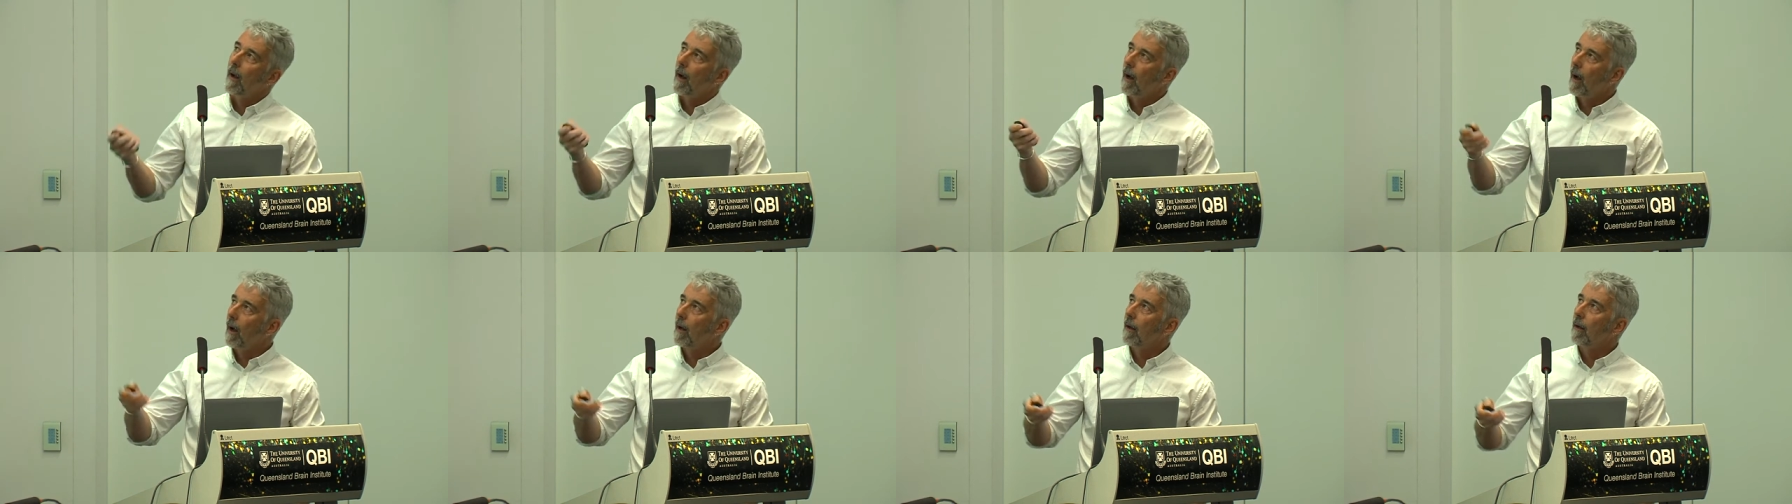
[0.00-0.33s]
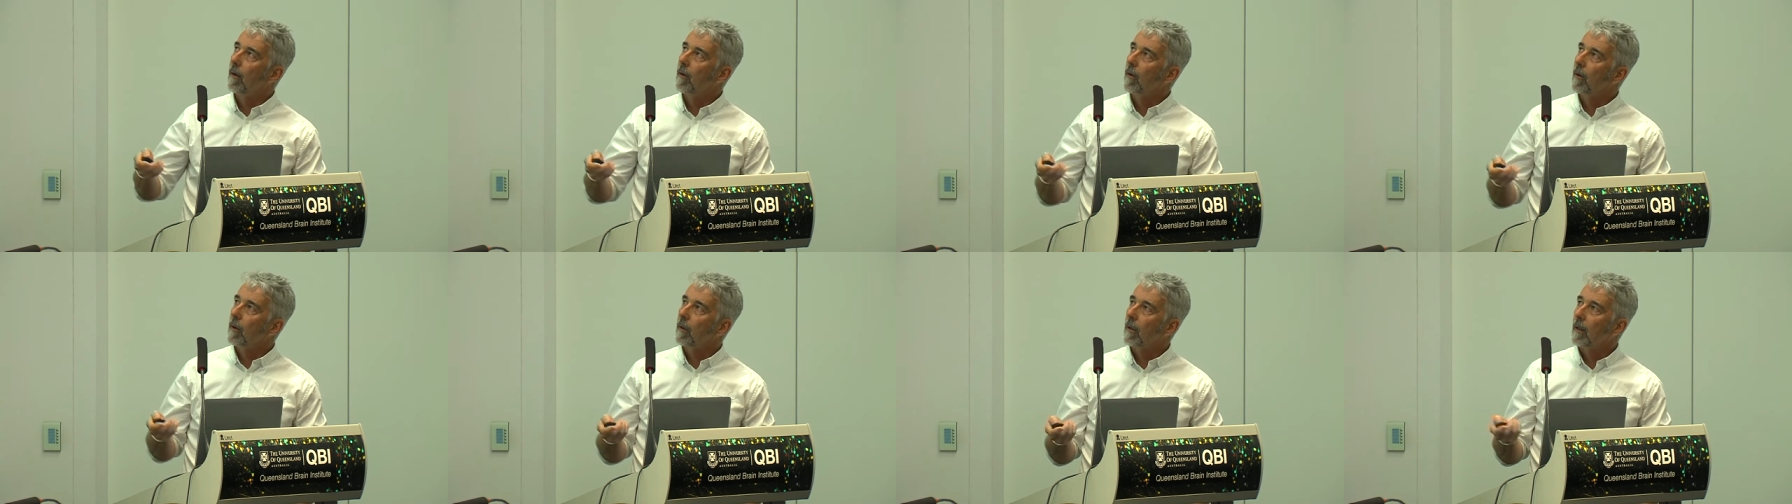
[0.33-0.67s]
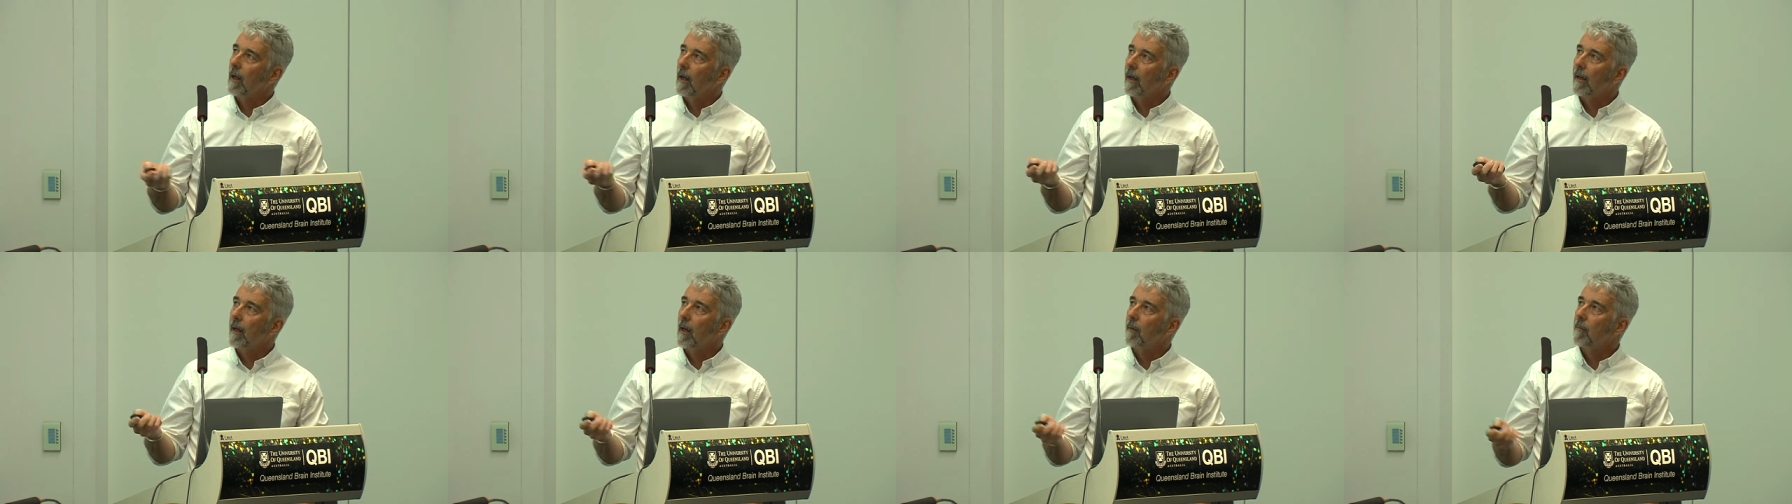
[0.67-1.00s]
and it looked
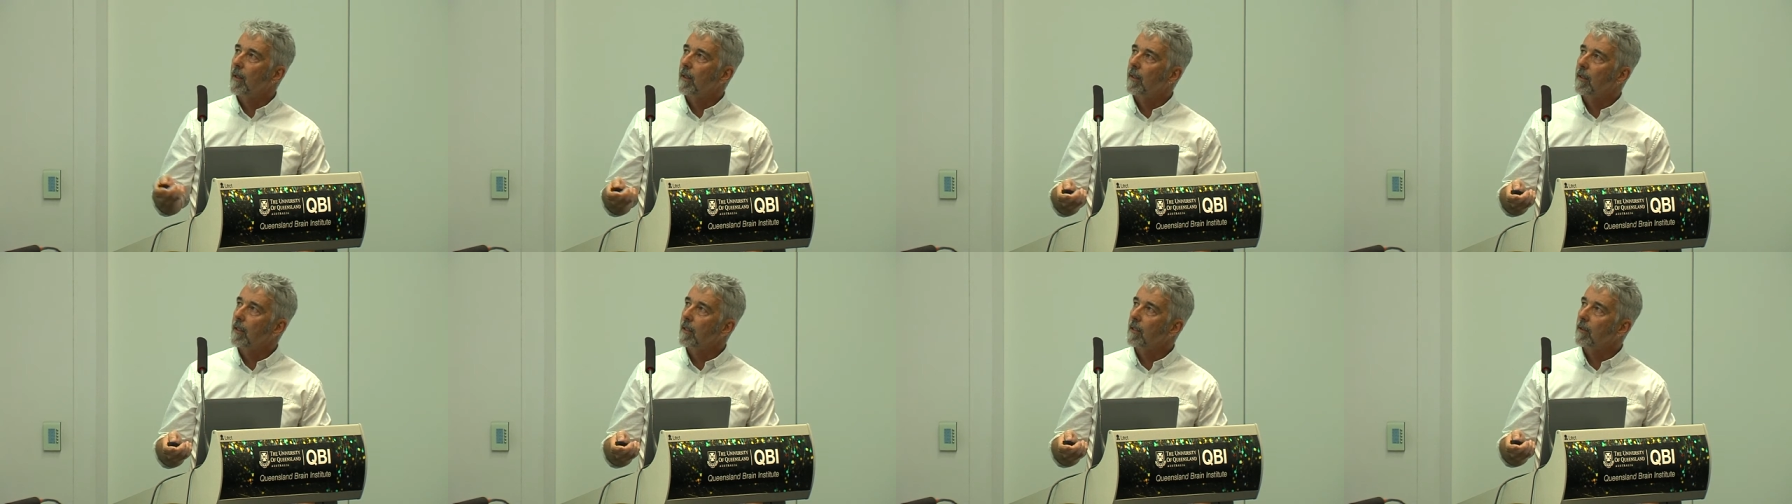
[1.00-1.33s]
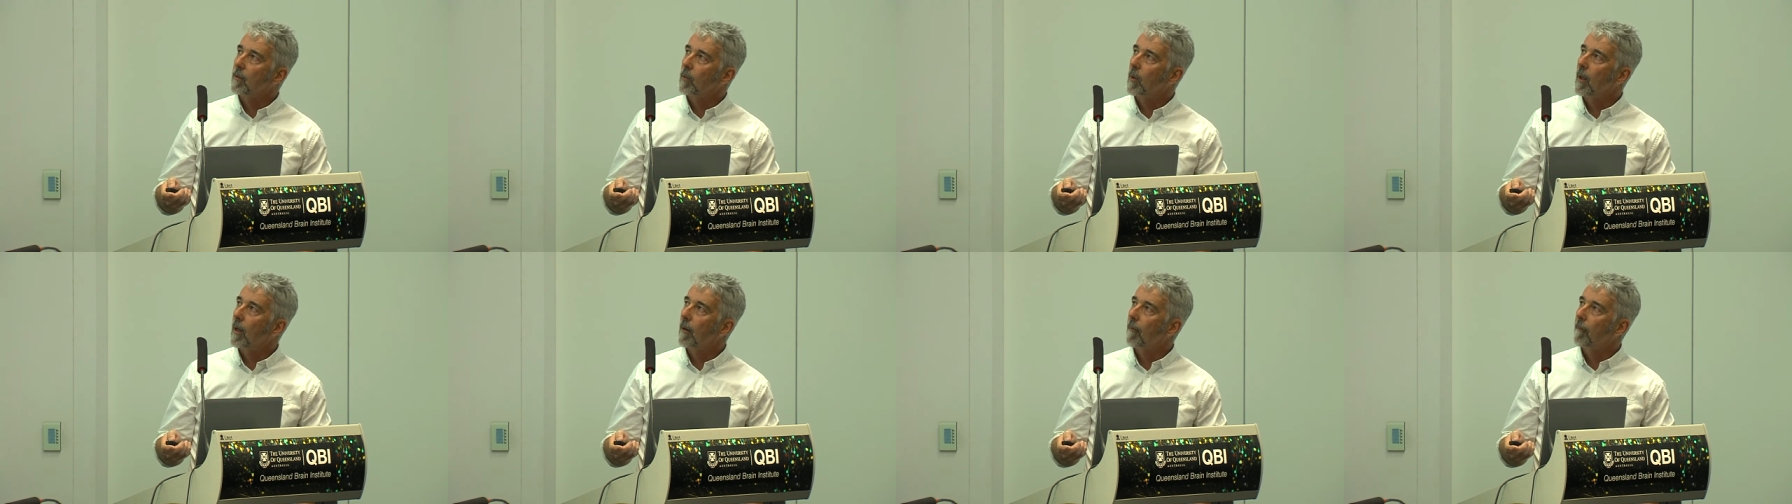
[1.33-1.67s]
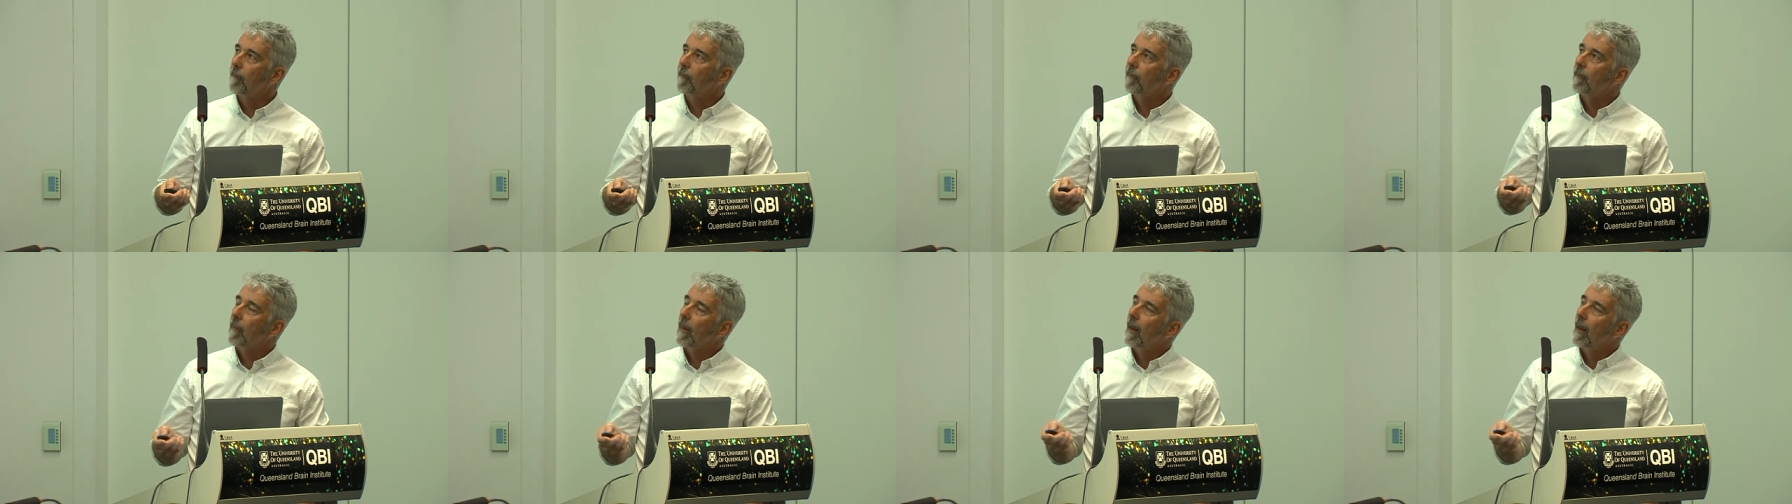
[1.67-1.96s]
like MND as well.